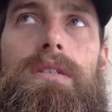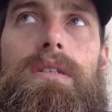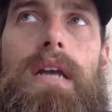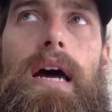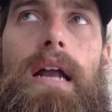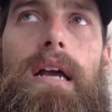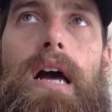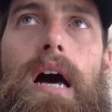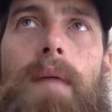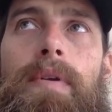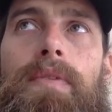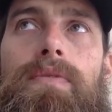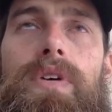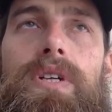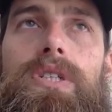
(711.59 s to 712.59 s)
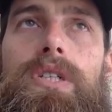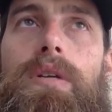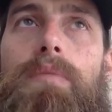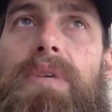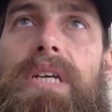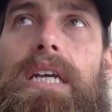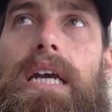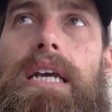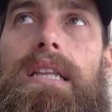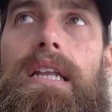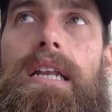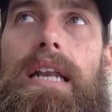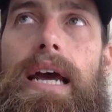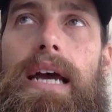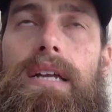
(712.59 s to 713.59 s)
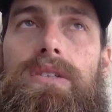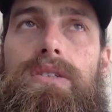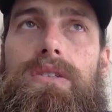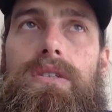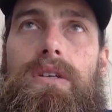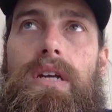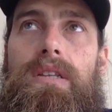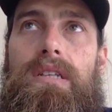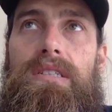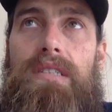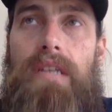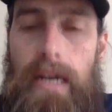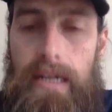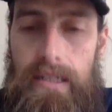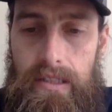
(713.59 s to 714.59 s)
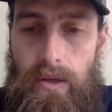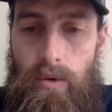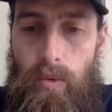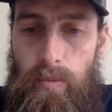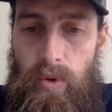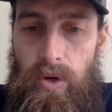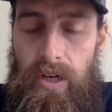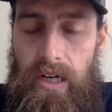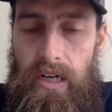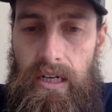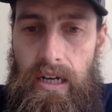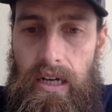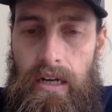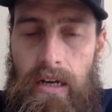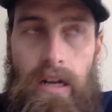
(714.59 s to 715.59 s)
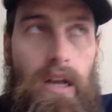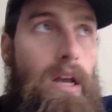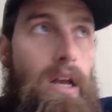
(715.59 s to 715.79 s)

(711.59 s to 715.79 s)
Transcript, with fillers: not a common fish to be in the nets in the size that we're bringing in.